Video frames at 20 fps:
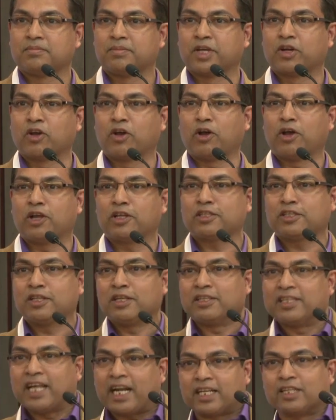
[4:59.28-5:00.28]
Because
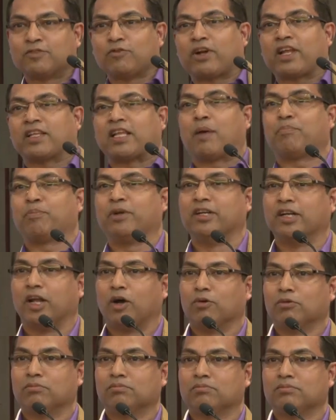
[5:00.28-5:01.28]
that is what has happened
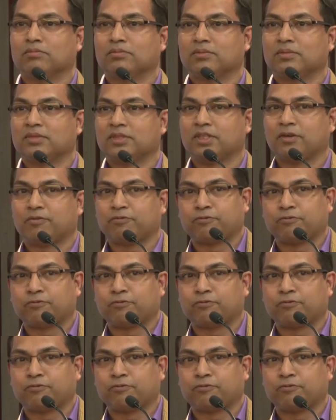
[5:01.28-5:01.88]
now. The